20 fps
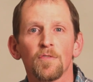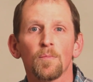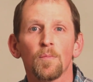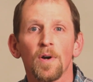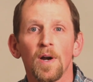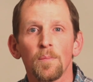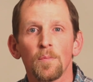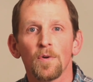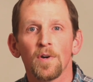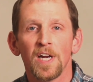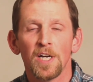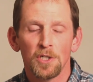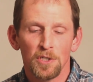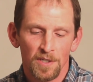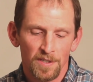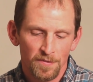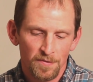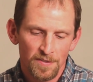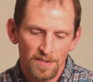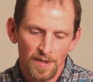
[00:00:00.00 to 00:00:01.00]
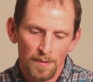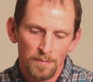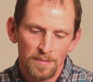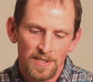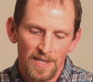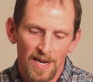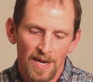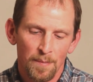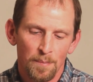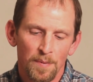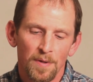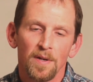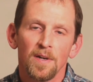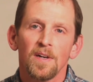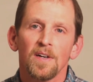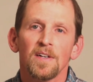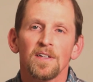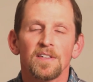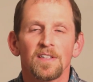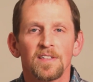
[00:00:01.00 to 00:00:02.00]
of preparation of some type
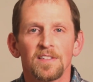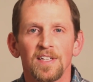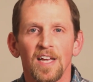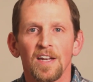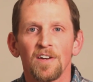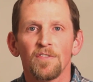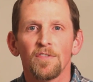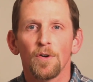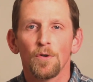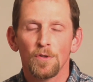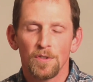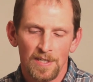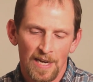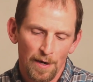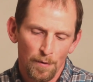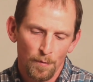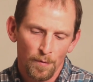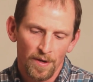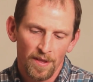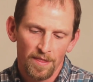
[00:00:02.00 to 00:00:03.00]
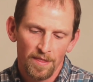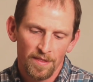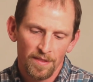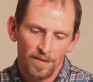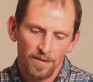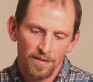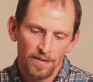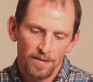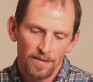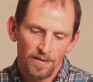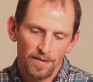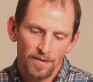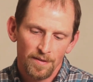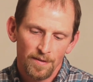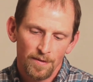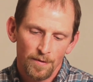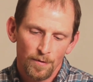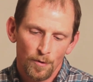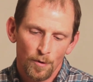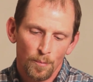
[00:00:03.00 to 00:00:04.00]
to send folks out with,
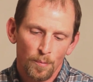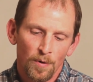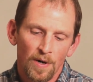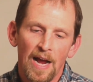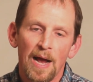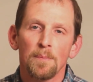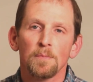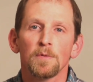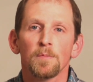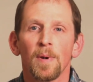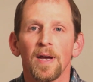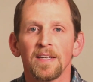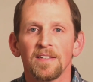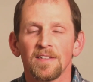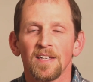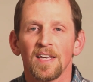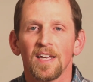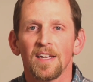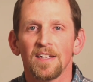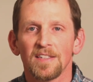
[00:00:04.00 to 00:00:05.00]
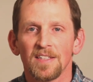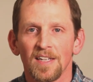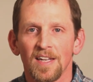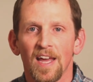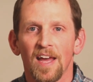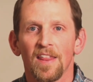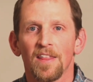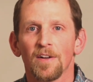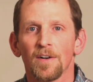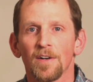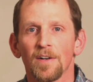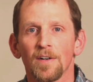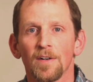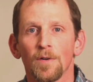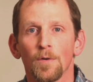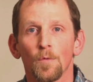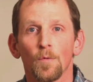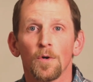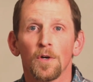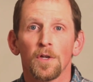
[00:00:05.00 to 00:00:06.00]
or perhaps by singing together,
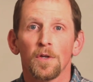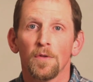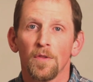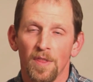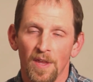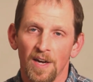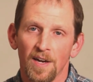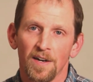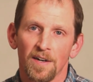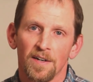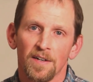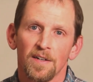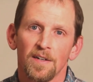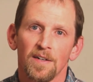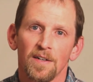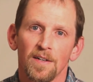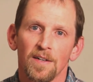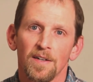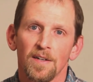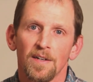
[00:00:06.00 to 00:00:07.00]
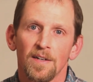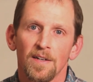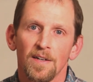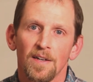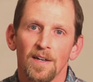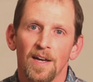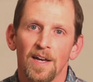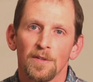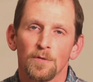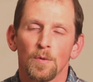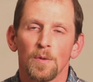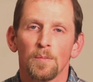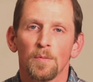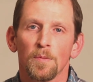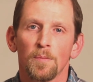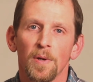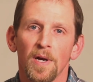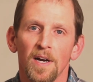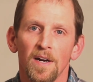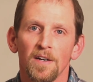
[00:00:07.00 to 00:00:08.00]
"Were You There?" as we
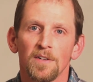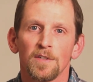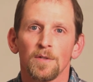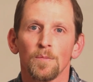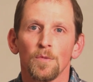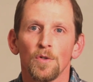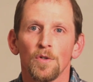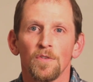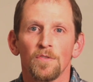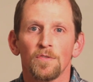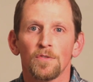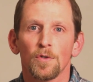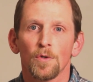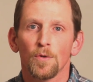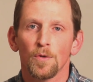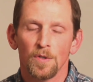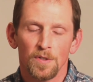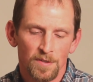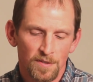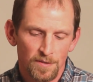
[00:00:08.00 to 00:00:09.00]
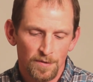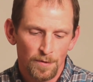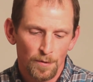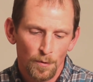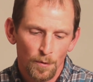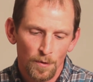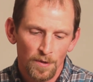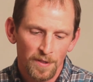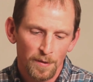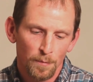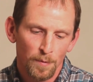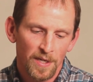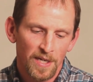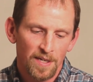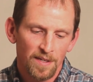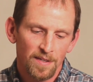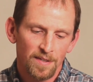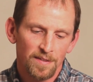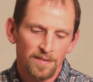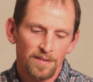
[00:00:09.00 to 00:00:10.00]
prepare to move towards Holy
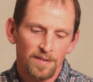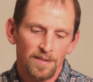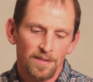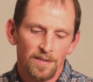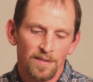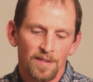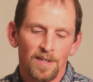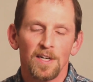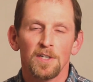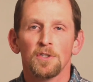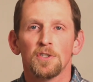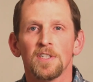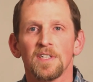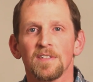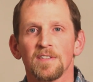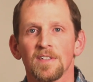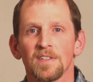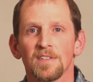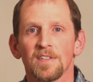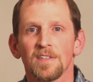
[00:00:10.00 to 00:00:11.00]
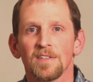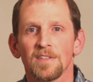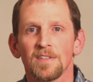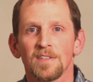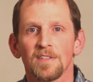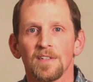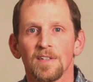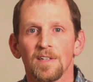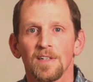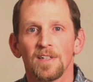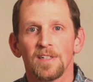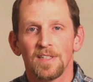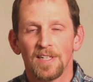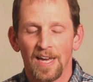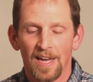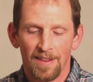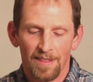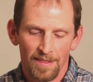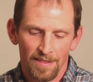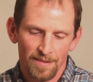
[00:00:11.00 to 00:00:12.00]
Week and Jesus's
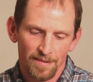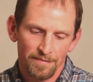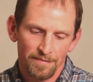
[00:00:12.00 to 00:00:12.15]
death.